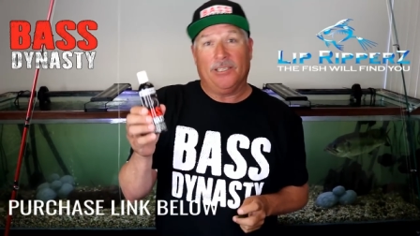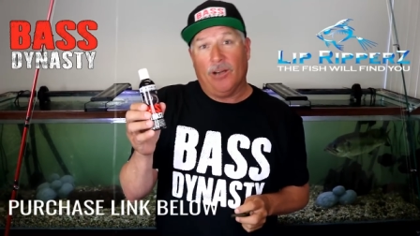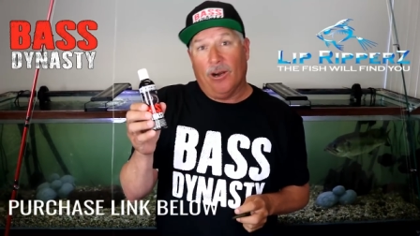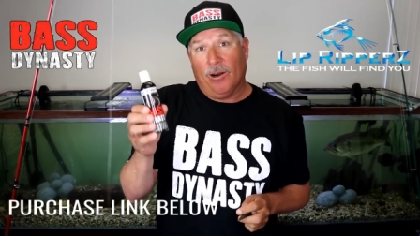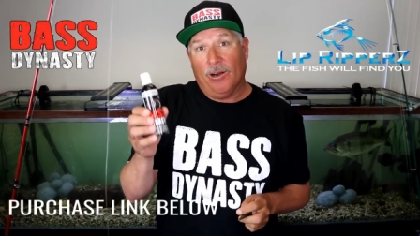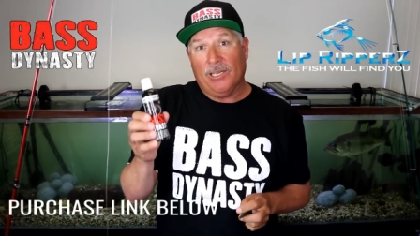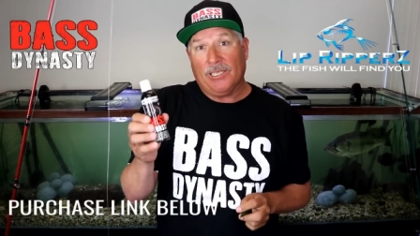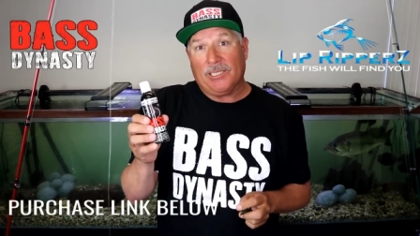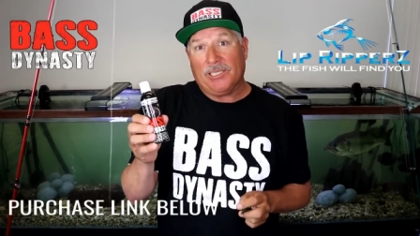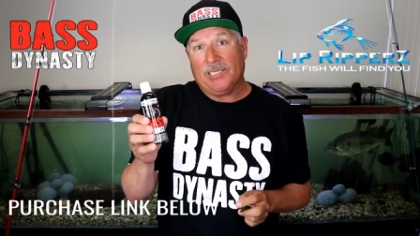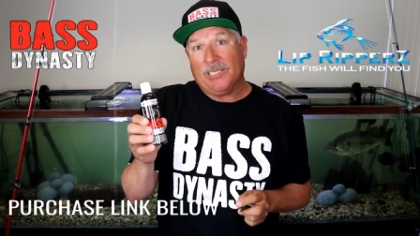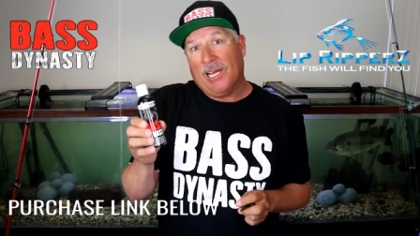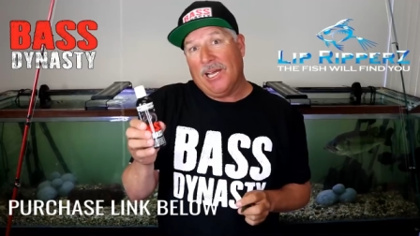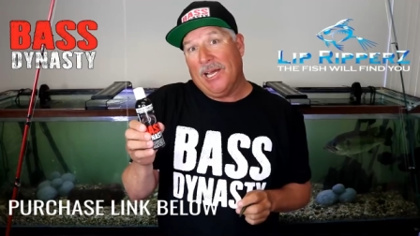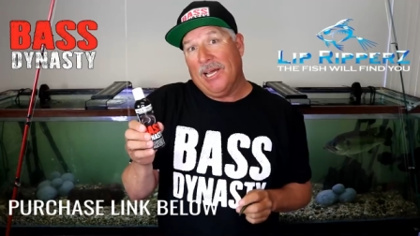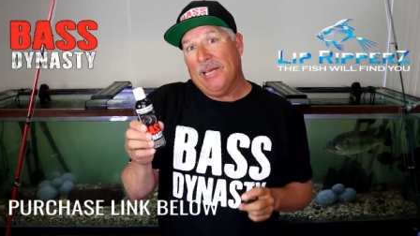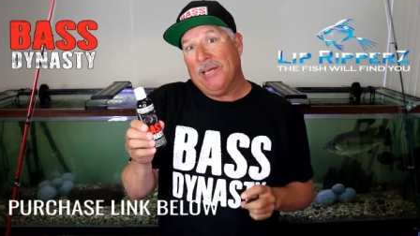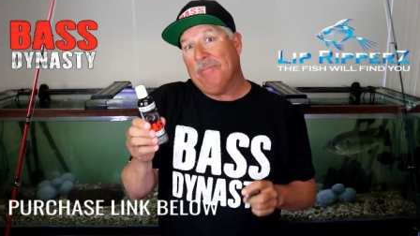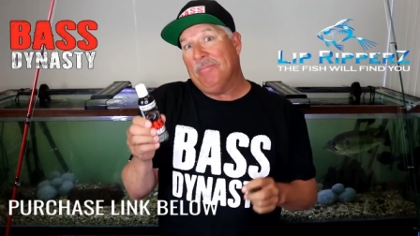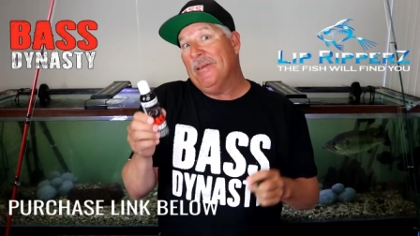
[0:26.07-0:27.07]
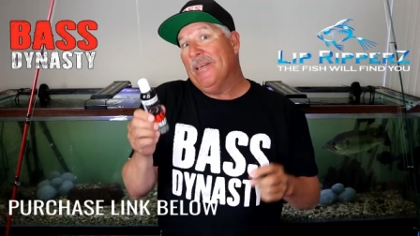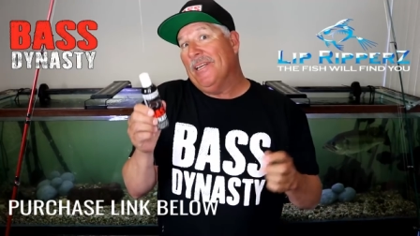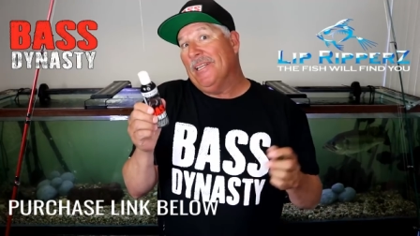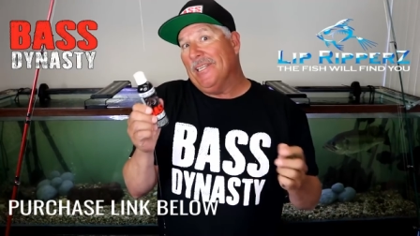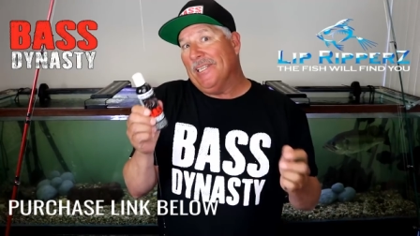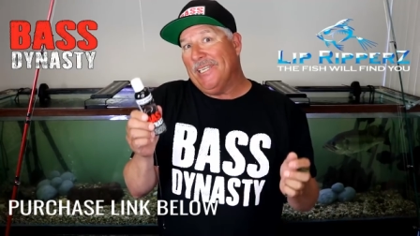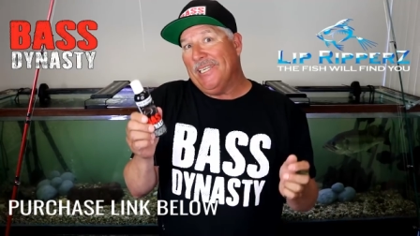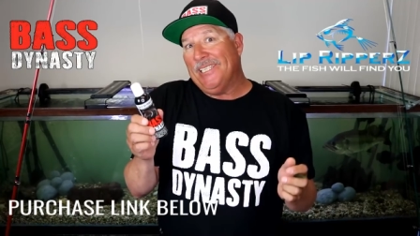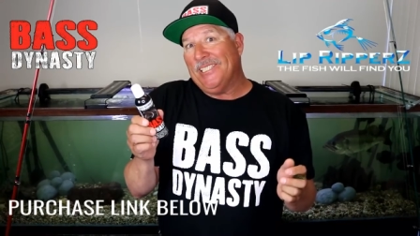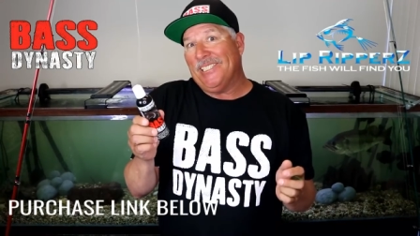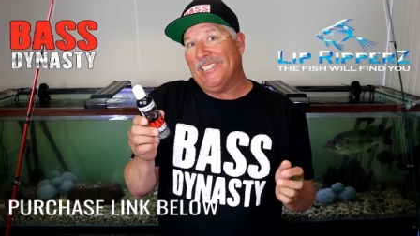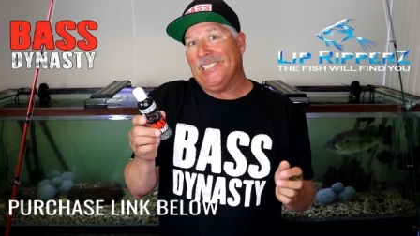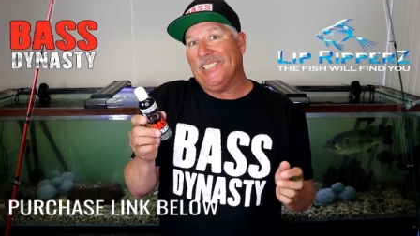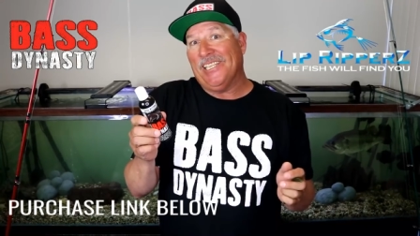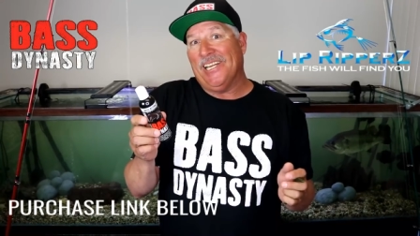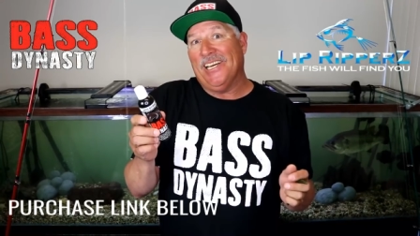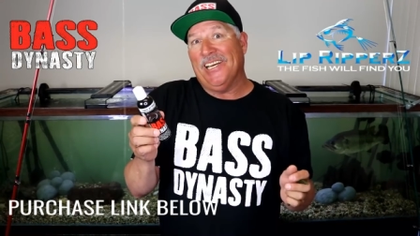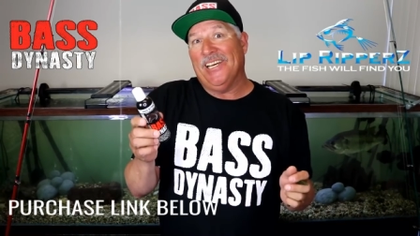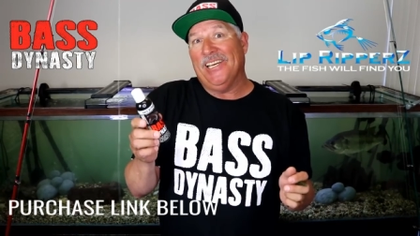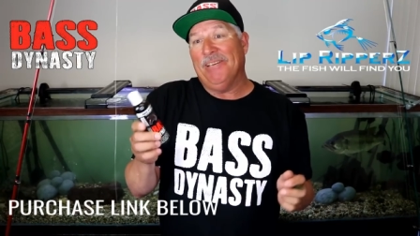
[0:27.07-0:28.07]
Garlic slime, leech
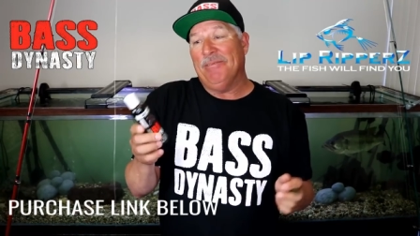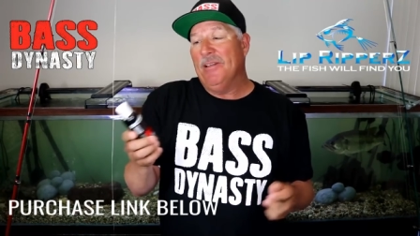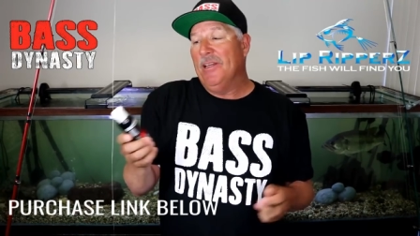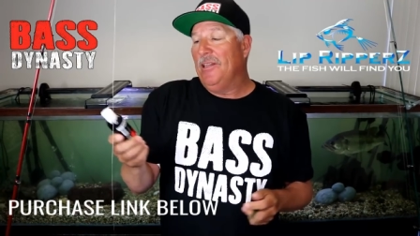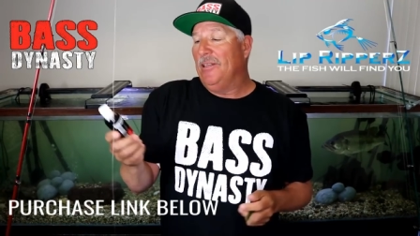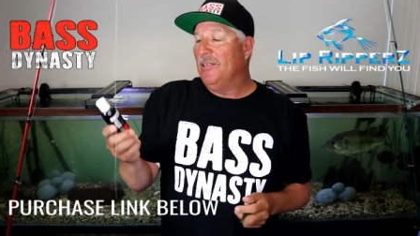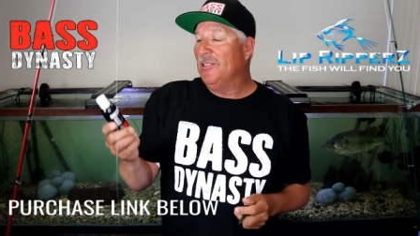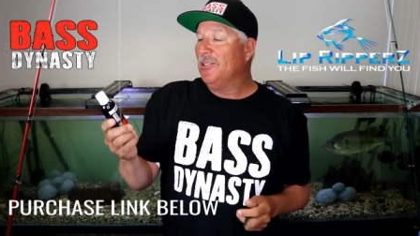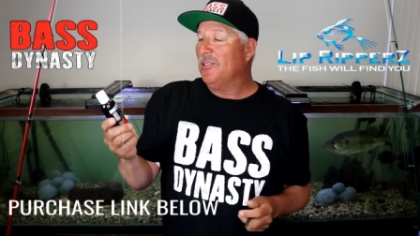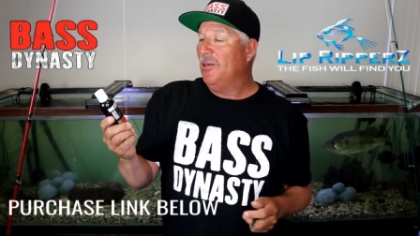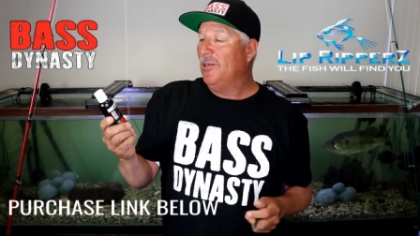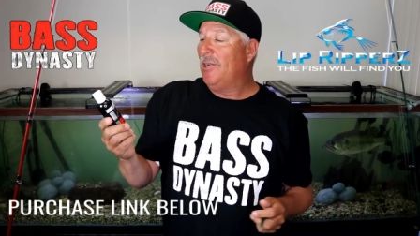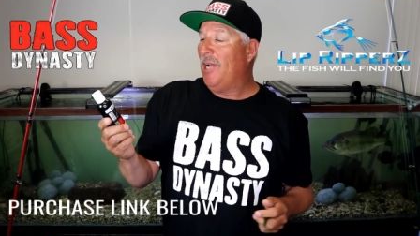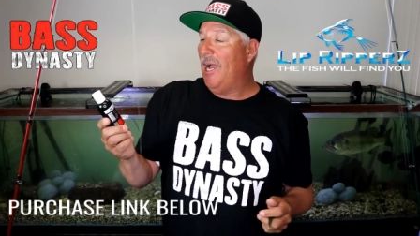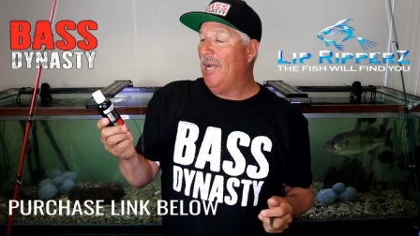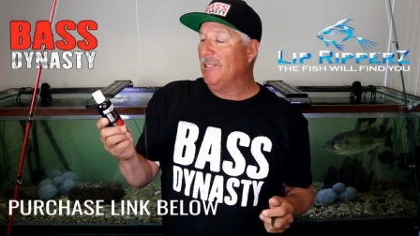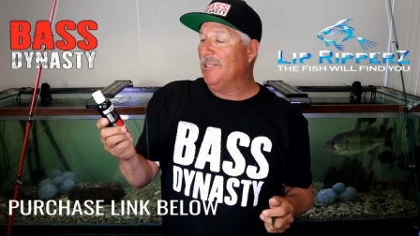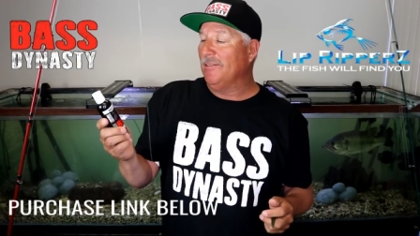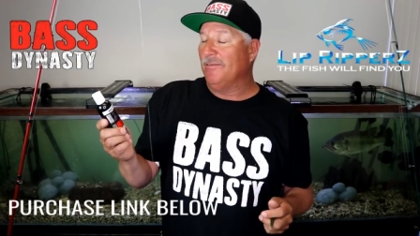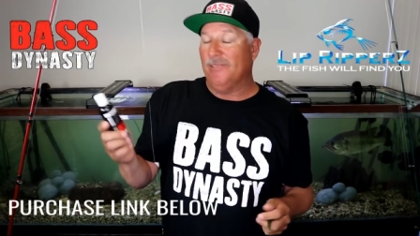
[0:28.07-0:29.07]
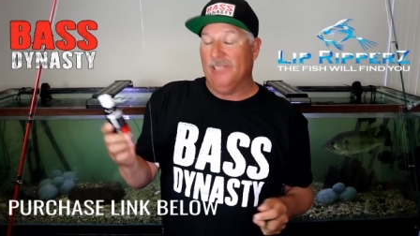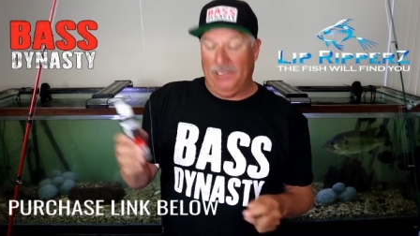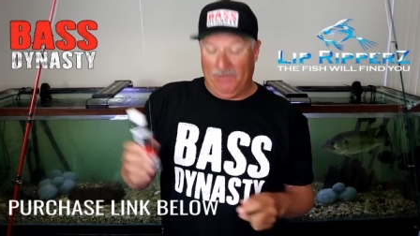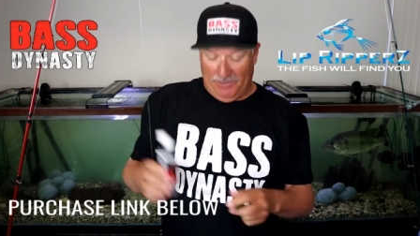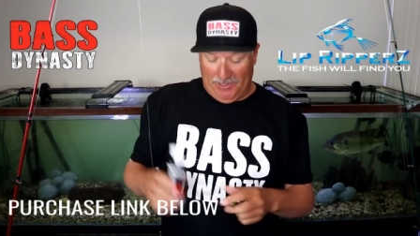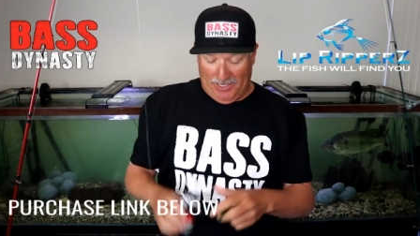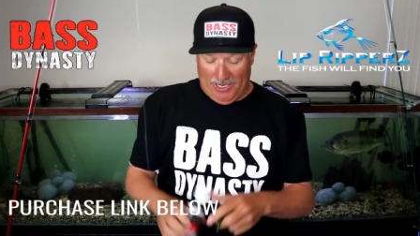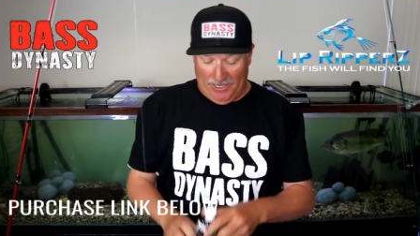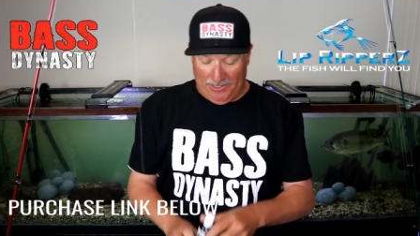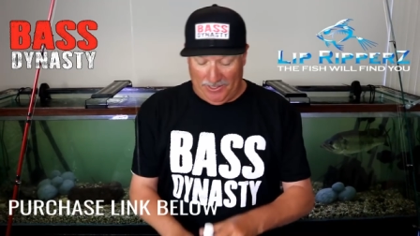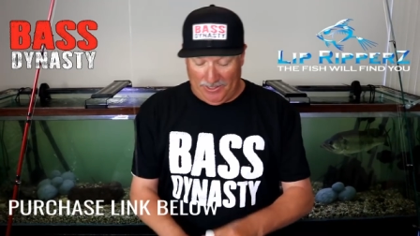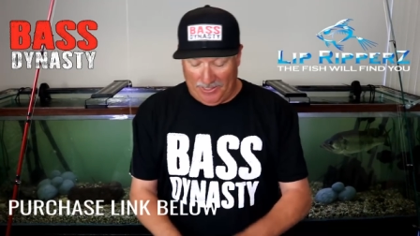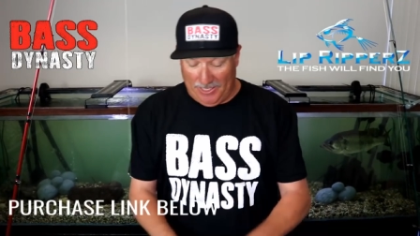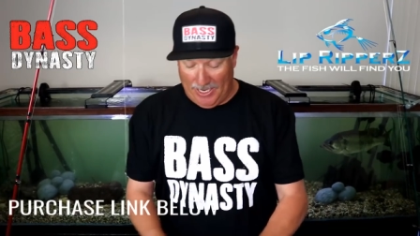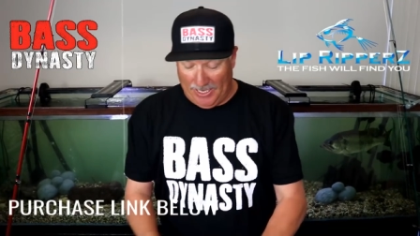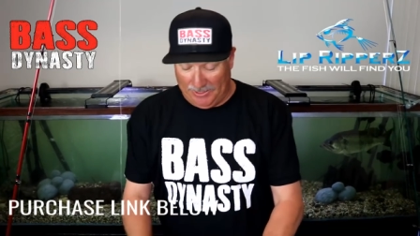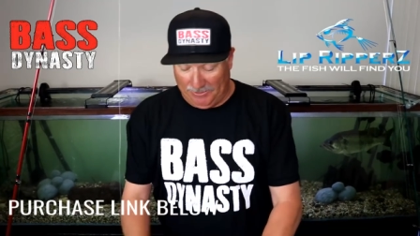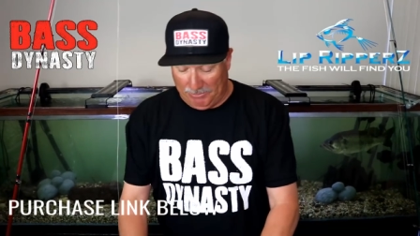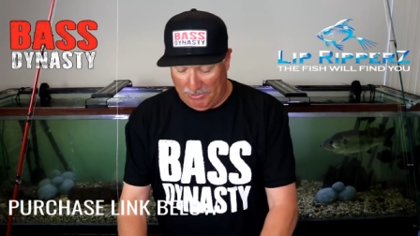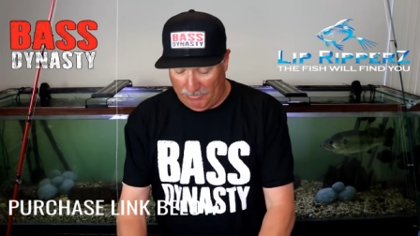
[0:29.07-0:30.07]
slime, there's all kinds of flavors out there,
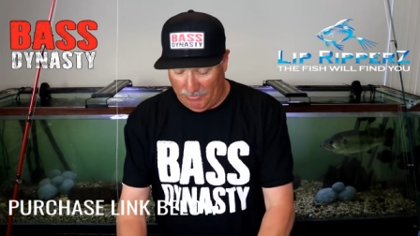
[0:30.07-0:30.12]
guys.